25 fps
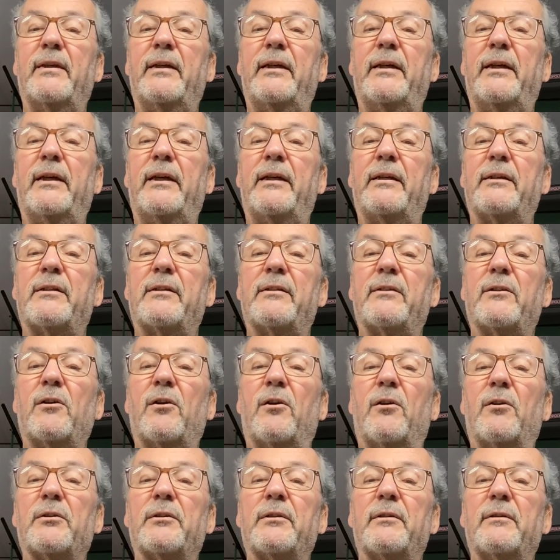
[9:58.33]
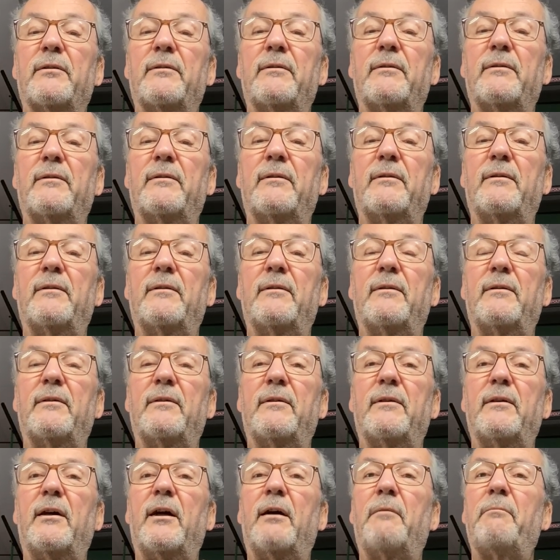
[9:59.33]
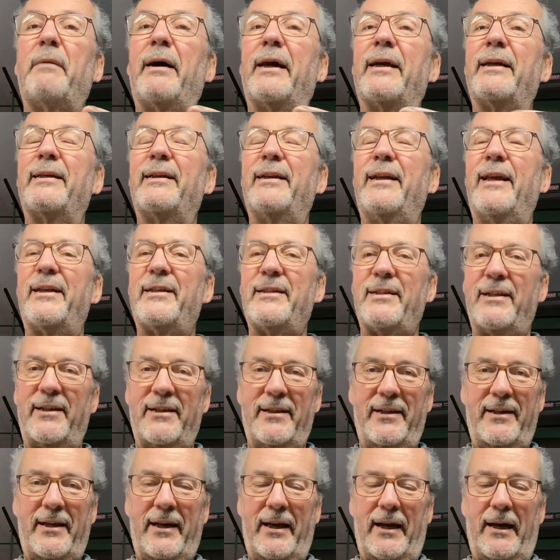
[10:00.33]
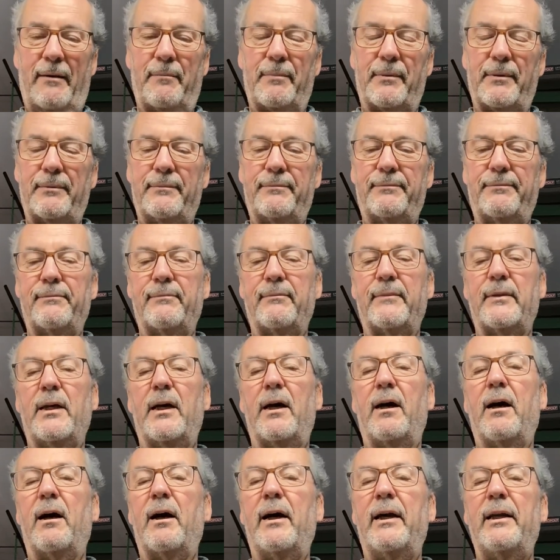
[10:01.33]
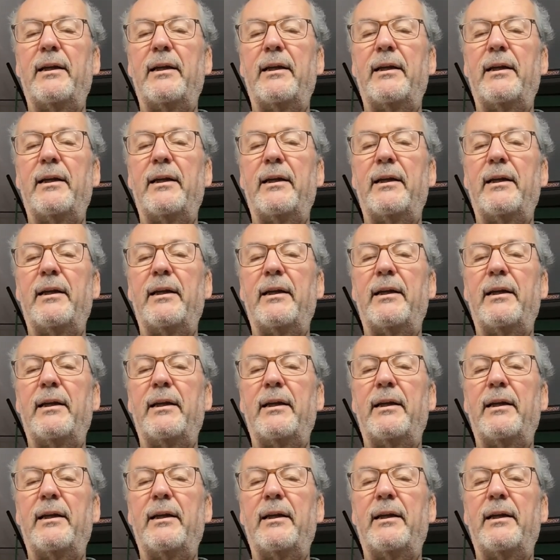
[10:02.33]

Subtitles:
It's got a magnetic cap. I